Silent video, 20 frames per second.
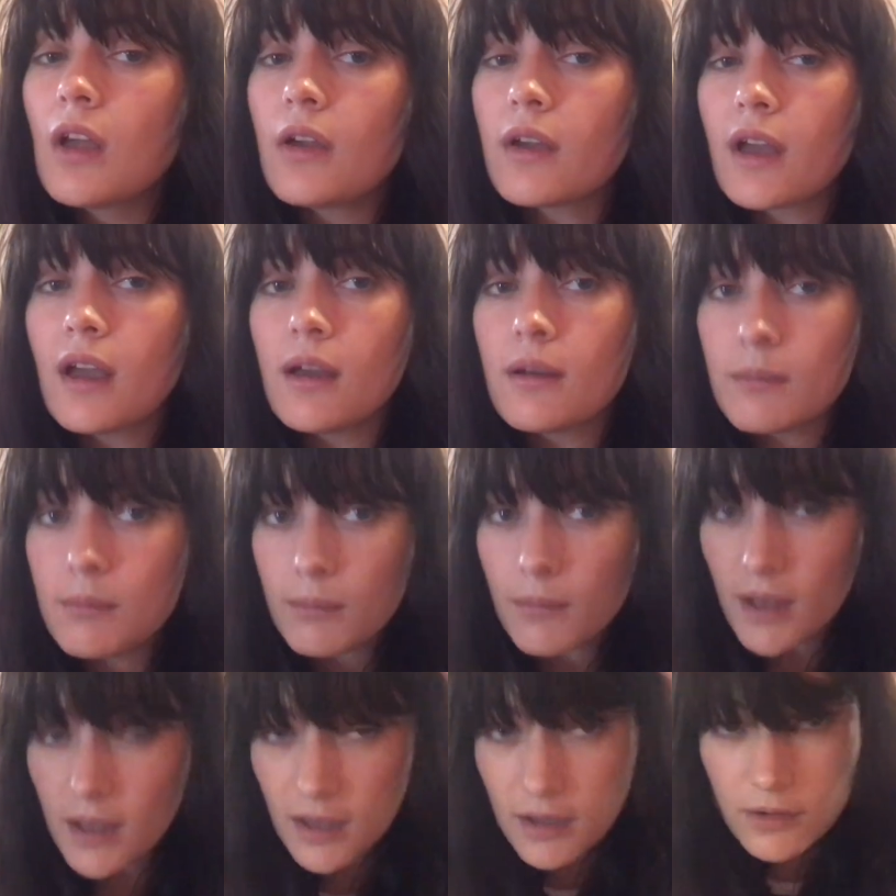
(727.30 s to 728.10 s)
Okay,
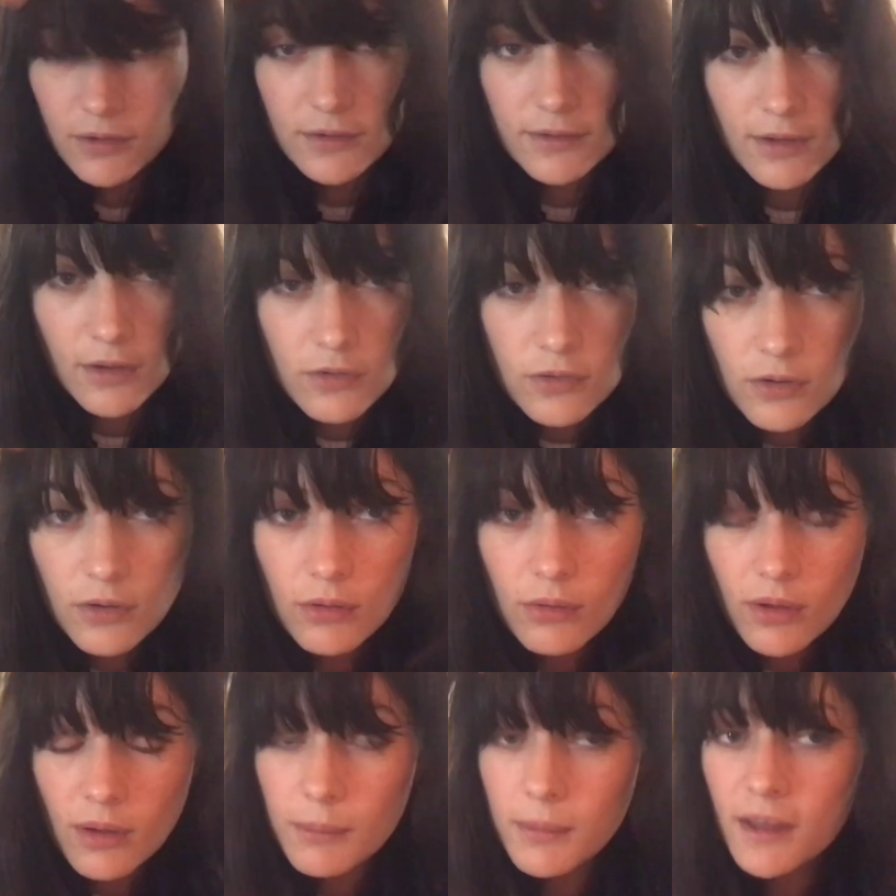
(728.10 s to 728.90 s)
my hair is also
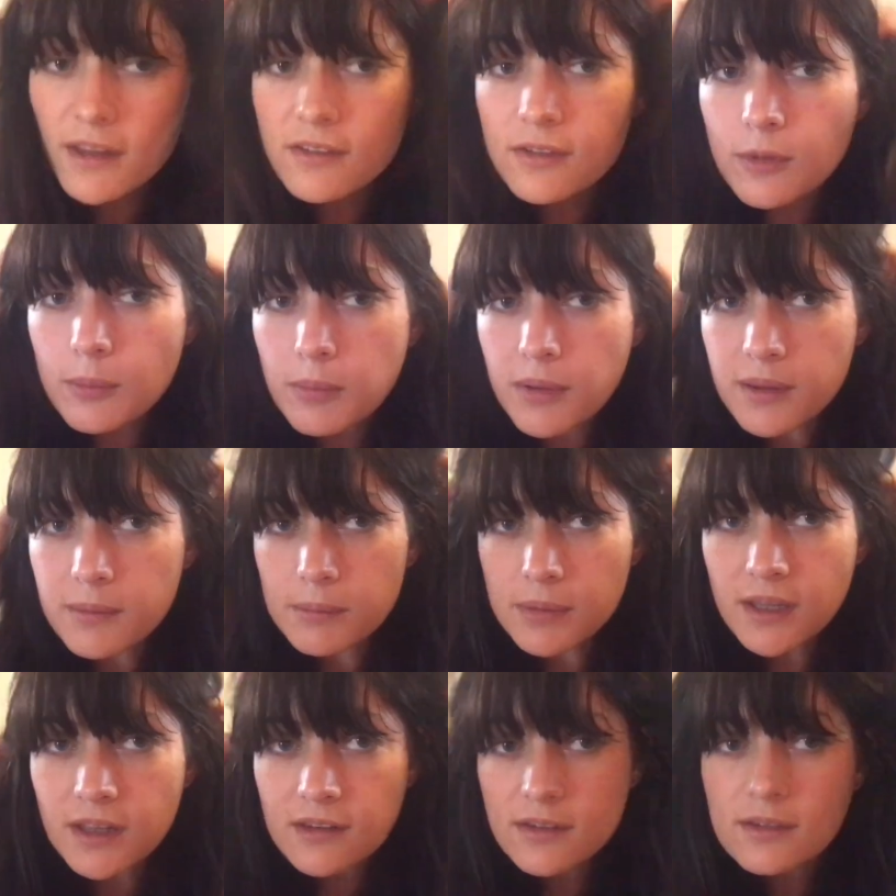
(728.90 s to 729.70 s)
a mess, but
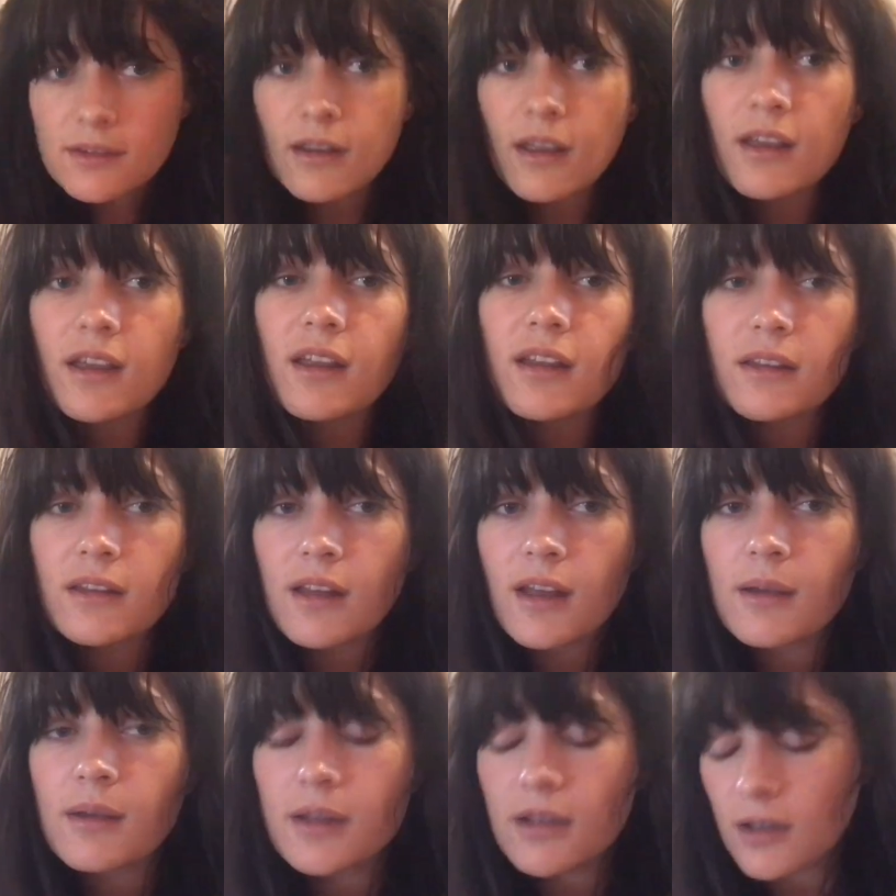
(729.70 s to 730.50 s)
because, again,
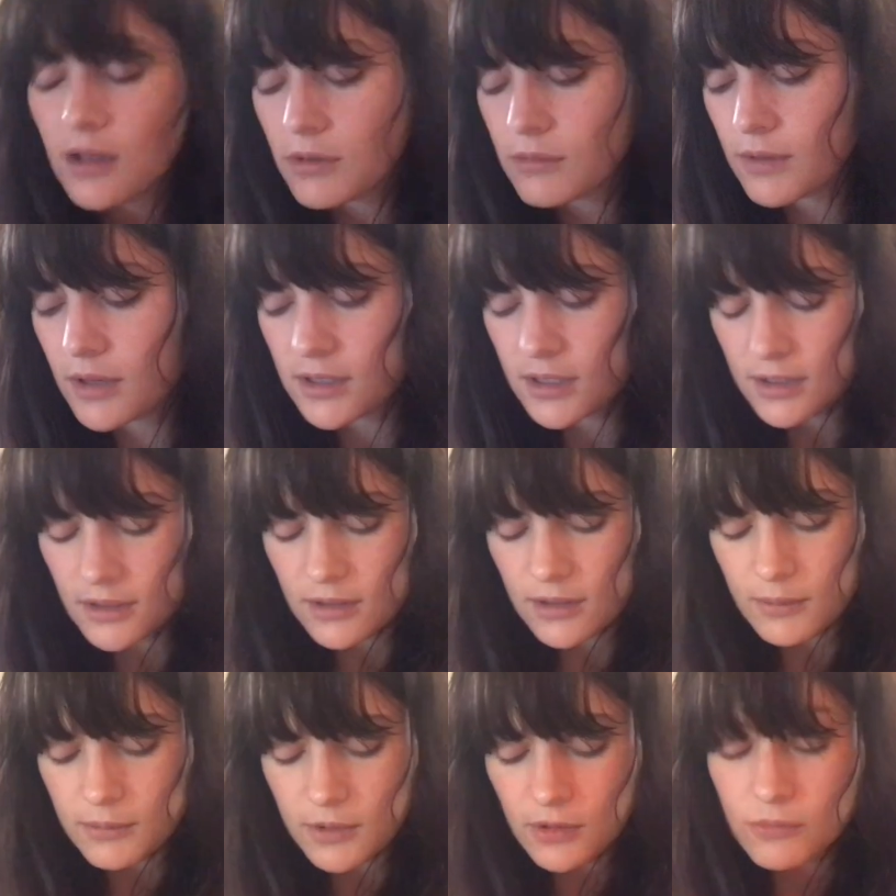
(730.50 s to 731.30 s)
I'm gonna go running,
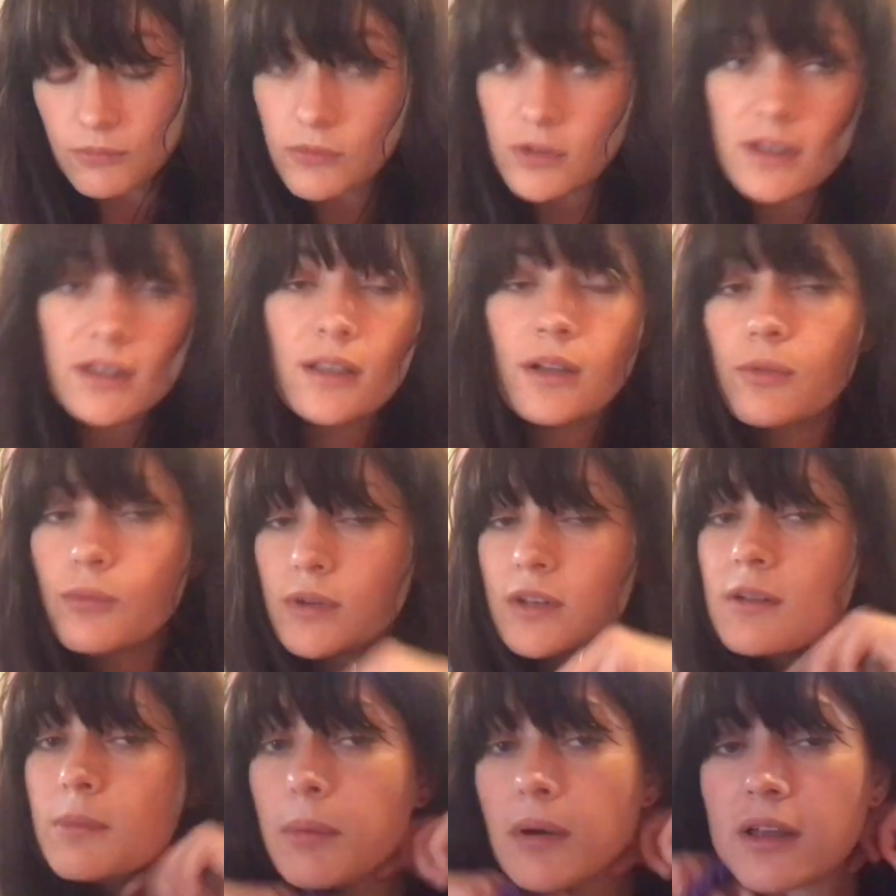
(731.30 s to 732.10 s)
I'm not really
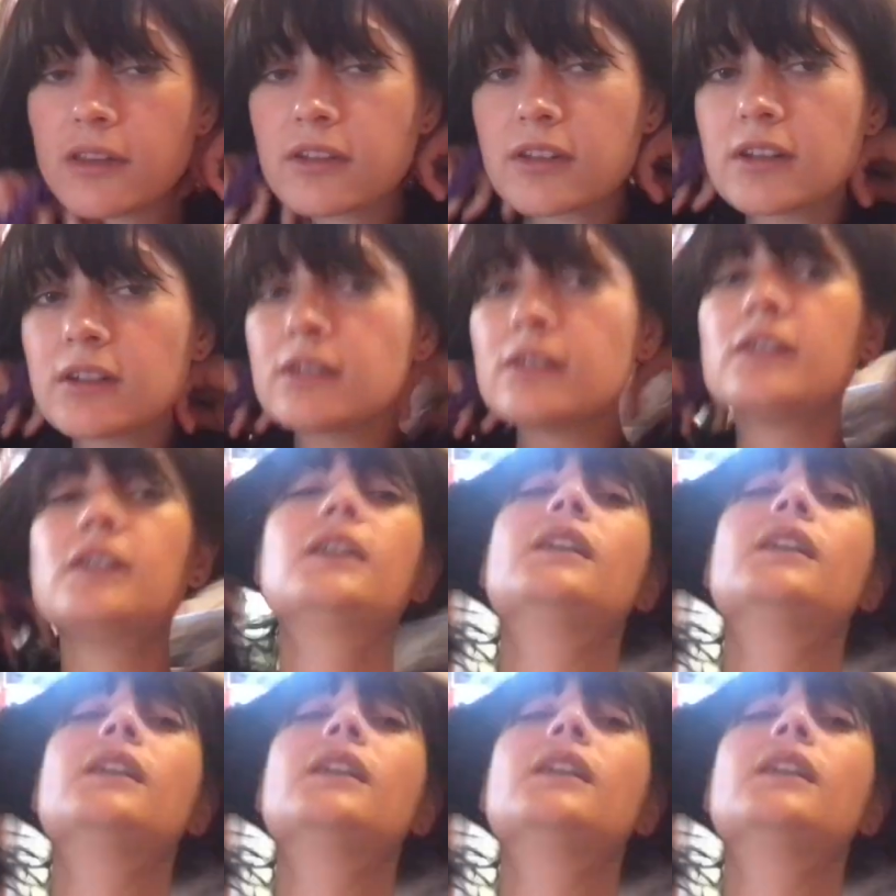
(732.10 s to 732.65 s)
going to bother